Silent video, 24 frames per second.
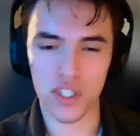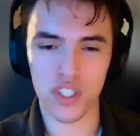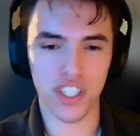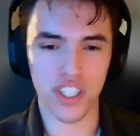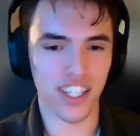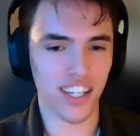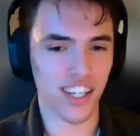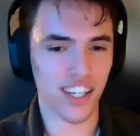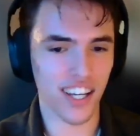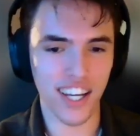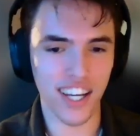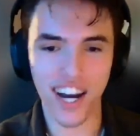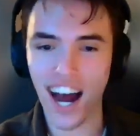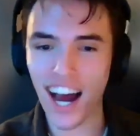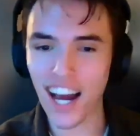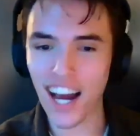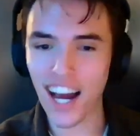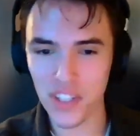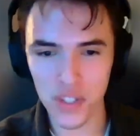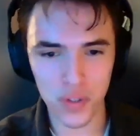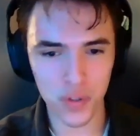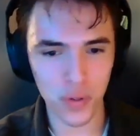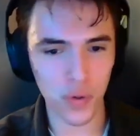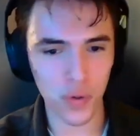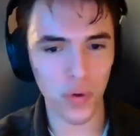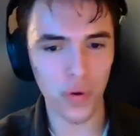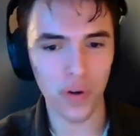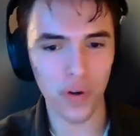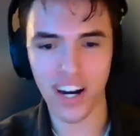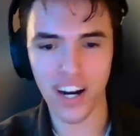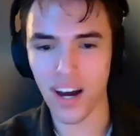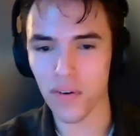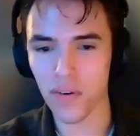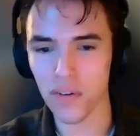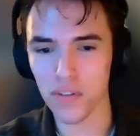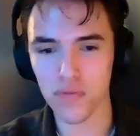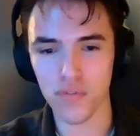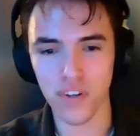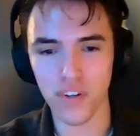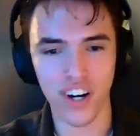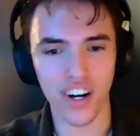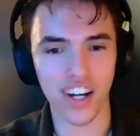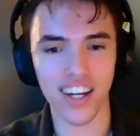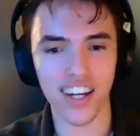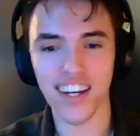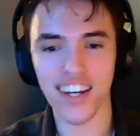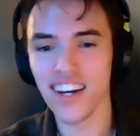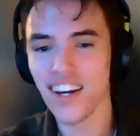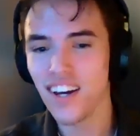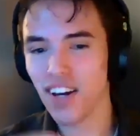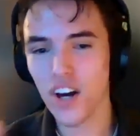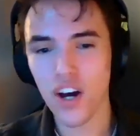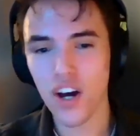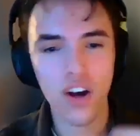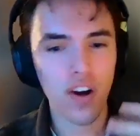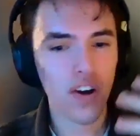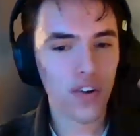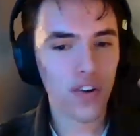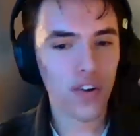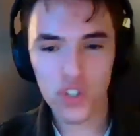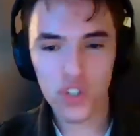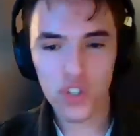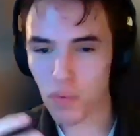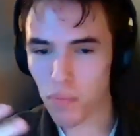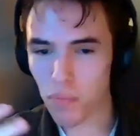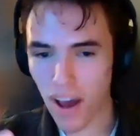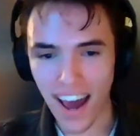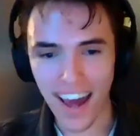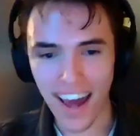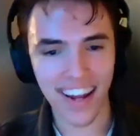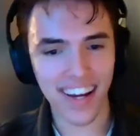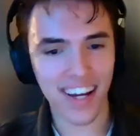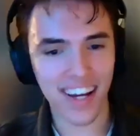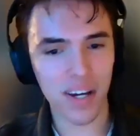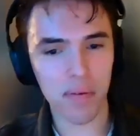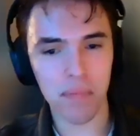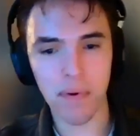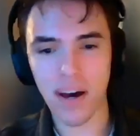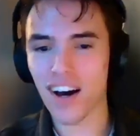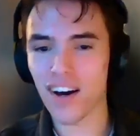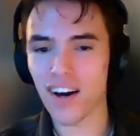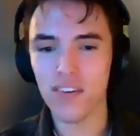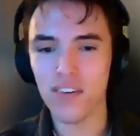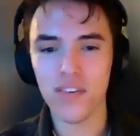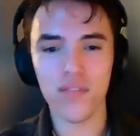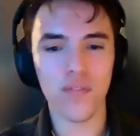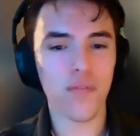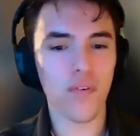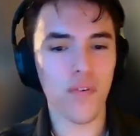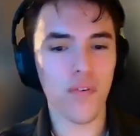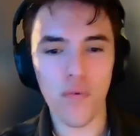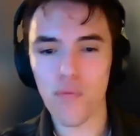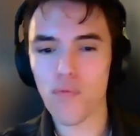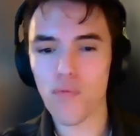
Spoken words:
especially in high school when I was very dramatic about